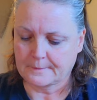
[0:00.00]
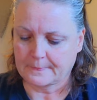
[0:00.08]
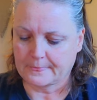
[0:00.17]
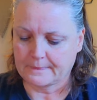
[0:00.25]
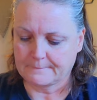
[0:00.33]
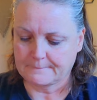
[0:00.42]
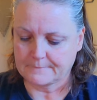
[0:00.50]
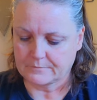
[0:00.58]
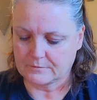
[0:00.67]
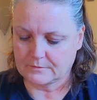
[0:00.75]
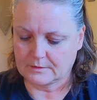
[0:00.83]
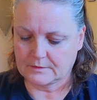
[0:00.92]

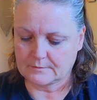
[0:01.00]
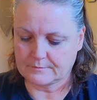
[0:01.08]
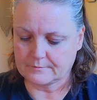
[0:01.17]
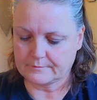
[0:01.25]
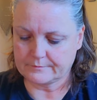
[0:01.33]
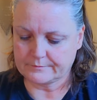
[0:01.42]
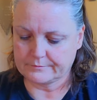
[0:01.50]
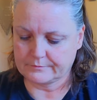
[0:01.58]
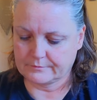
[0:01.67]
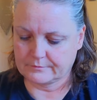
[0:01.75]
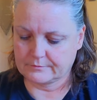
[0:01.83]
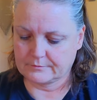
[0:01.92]

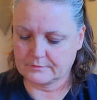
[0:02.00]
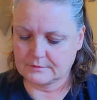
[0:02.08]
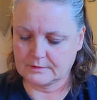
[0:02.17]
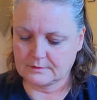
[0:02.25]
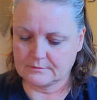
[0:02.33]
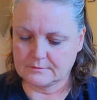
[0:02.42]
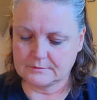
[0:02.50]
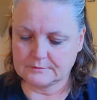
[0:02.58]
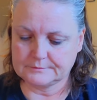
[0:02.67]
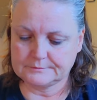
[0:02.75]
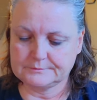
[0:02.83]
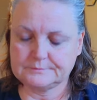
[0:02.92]

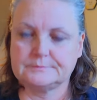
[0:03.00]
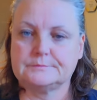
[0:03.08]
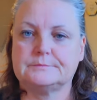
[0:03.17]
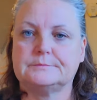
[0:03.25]
Nobody speaks.